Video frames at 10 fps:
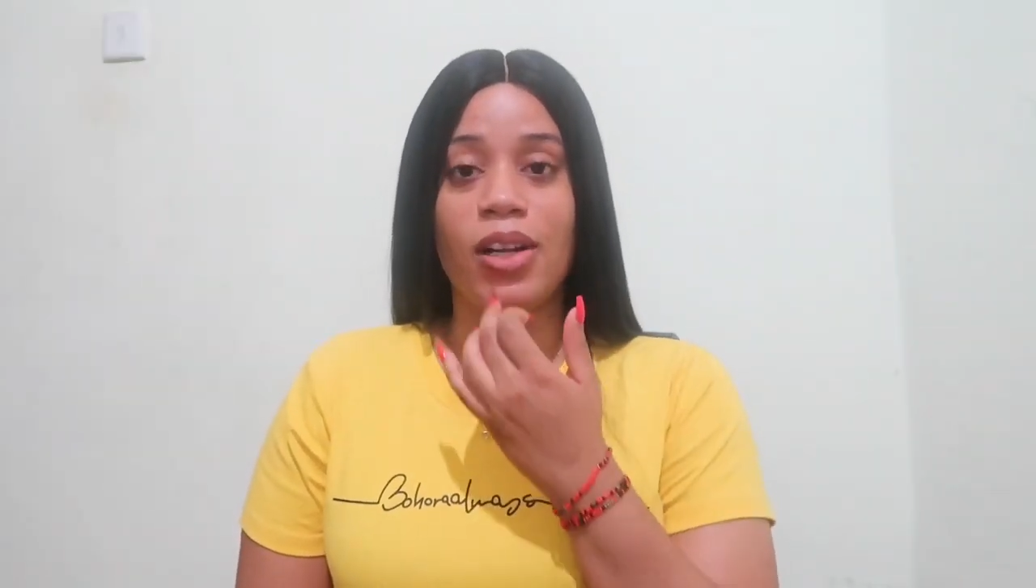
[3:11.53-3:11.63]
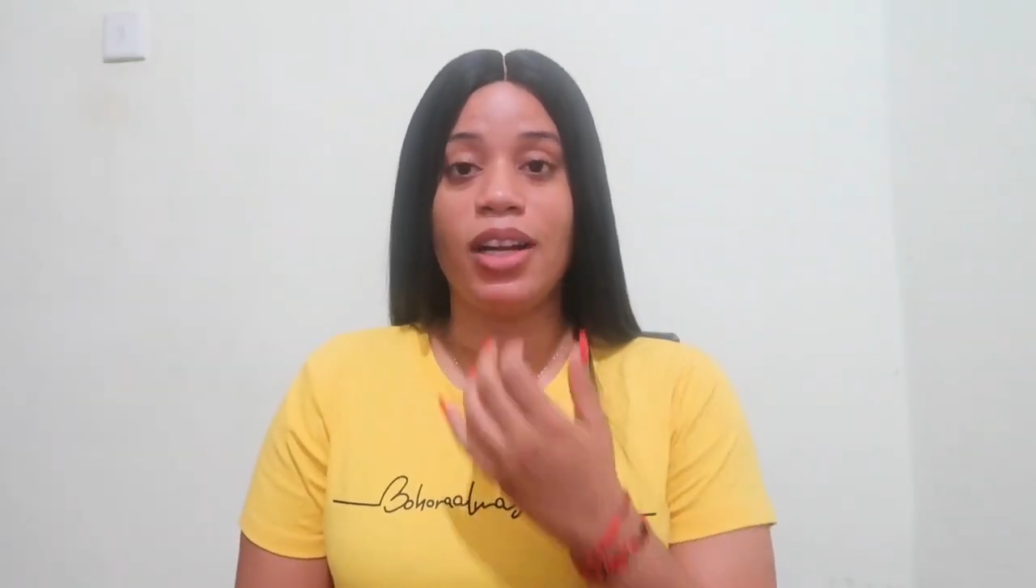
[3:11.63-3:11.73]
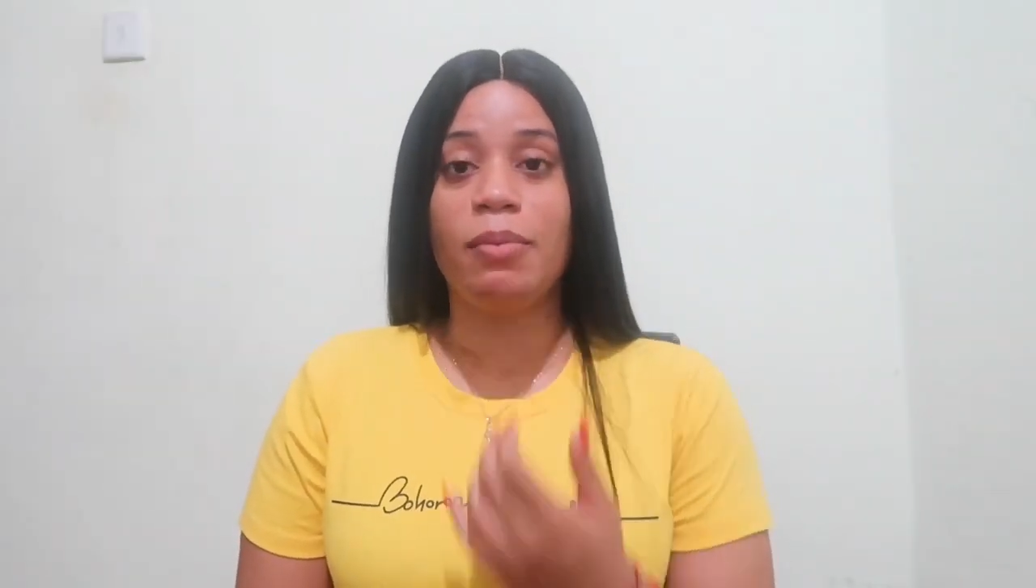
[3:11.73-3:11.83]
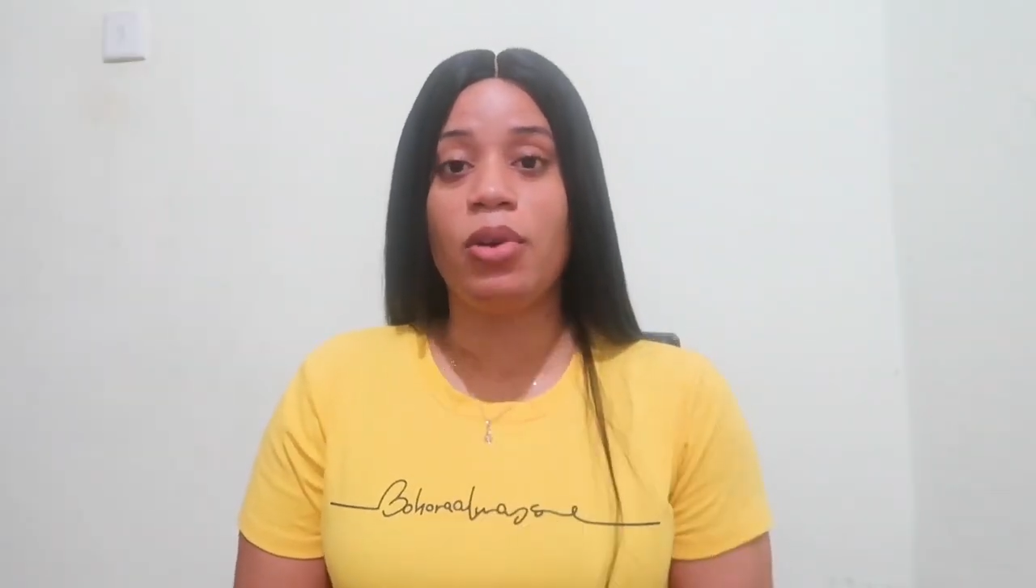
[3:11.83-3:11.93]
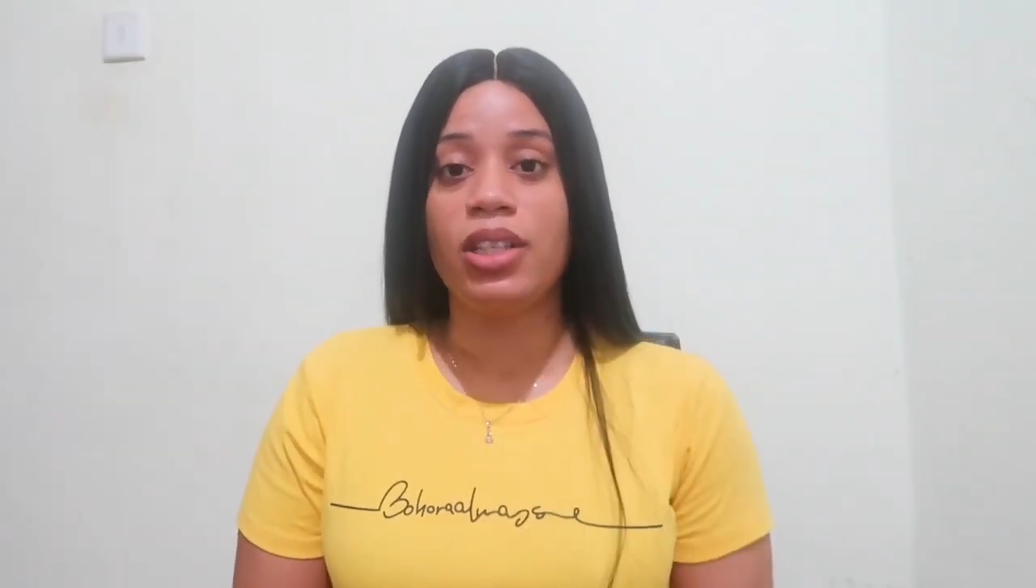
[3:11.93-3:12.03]

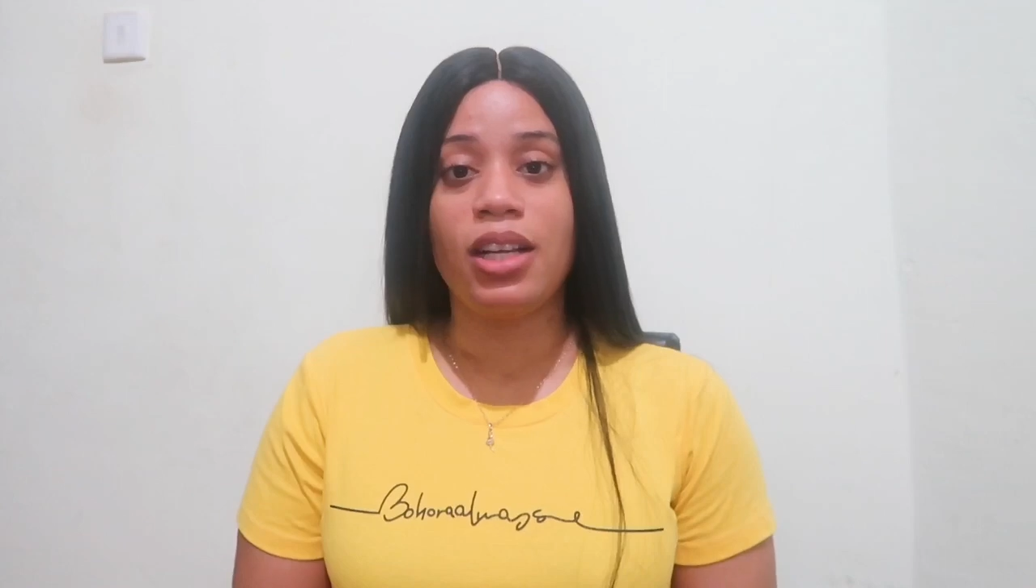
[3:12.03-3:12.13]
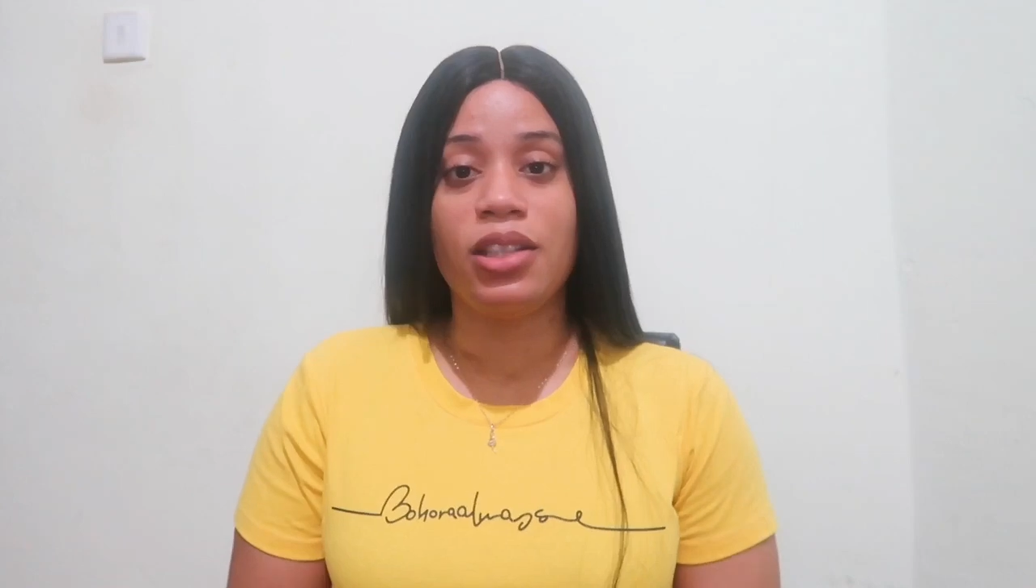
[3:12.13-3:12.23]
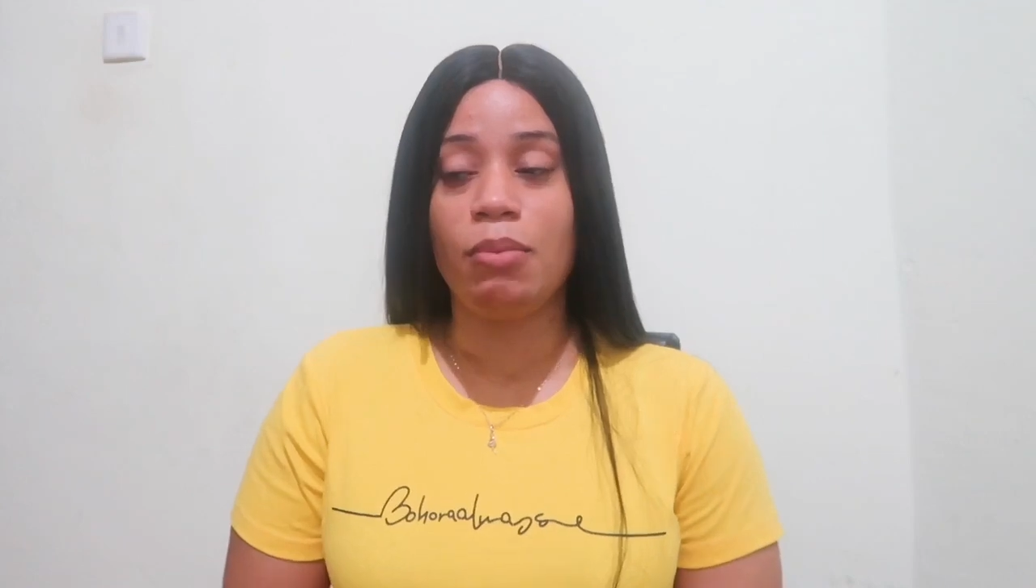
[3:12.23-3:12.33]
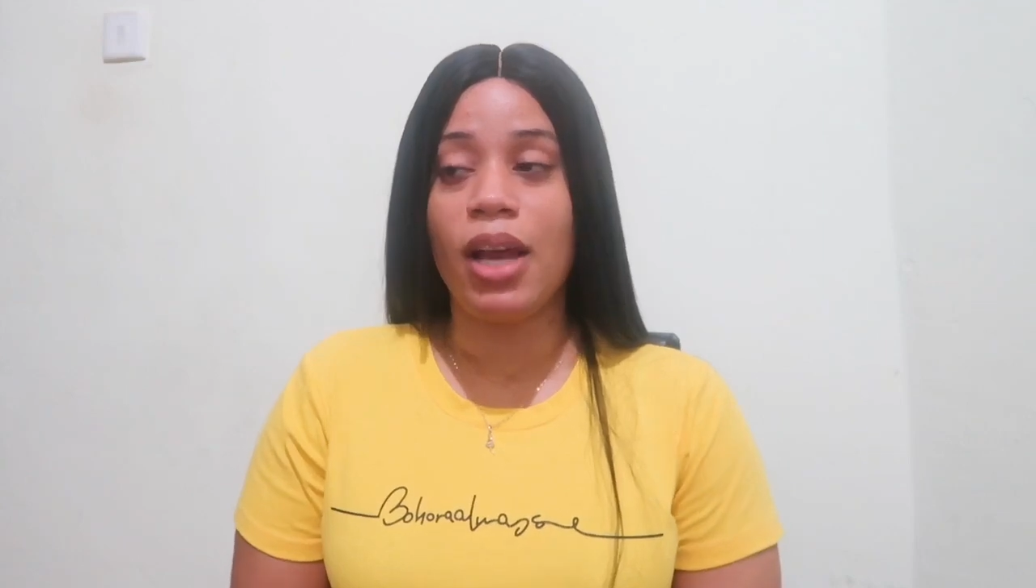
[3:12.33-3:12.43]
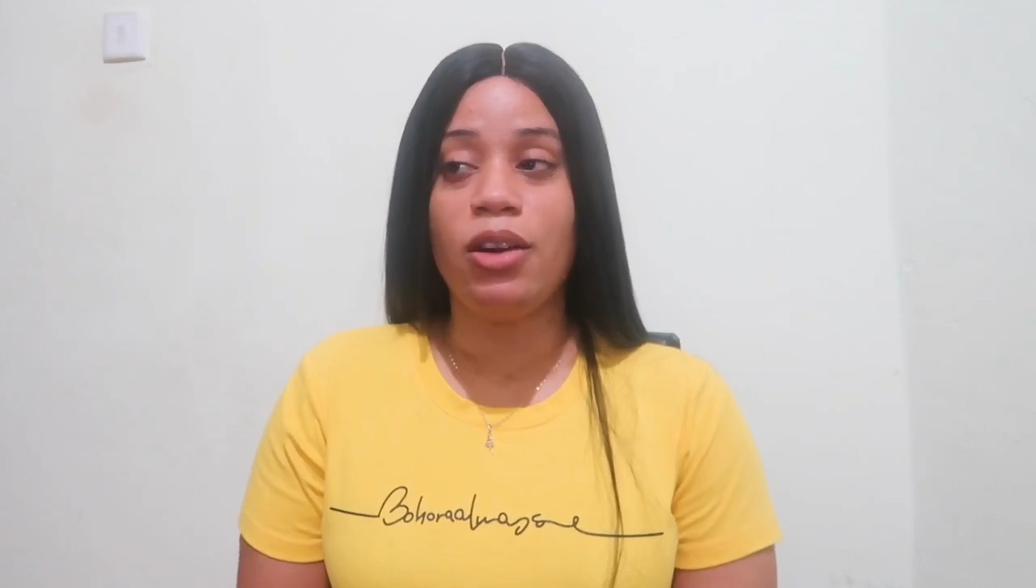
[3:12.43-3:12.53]
and important to me.